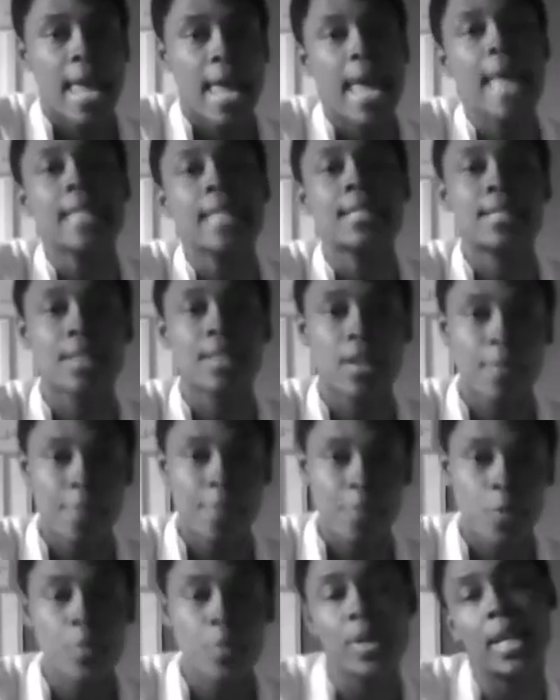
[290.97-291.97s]
ends
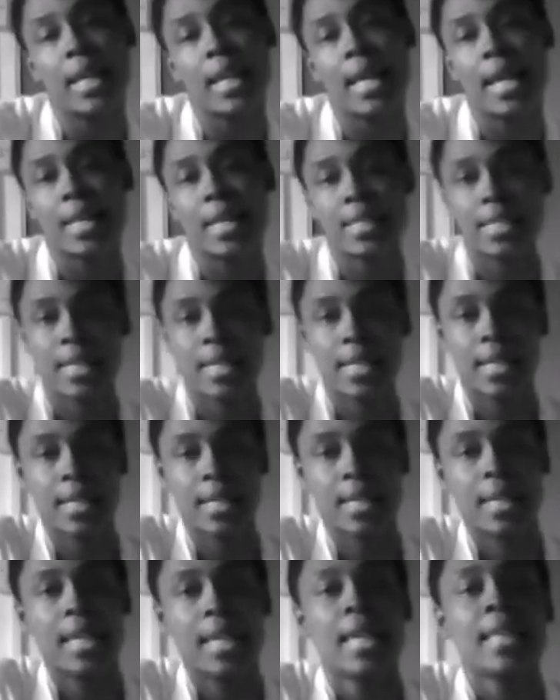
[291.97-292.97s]
up
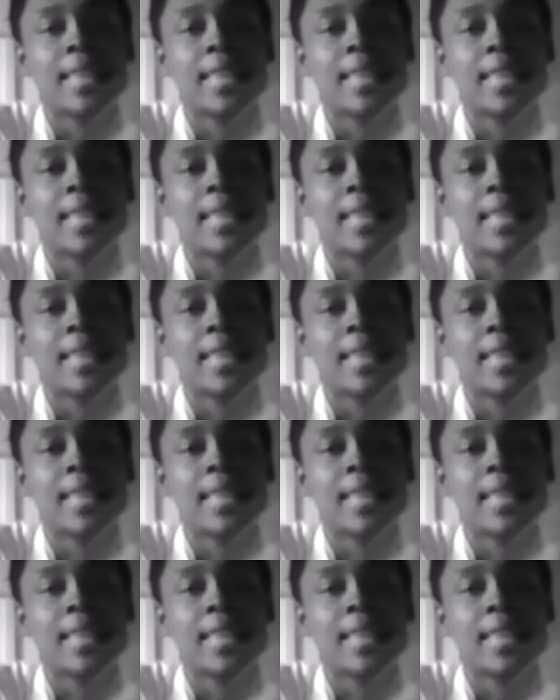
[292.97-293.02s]
realizing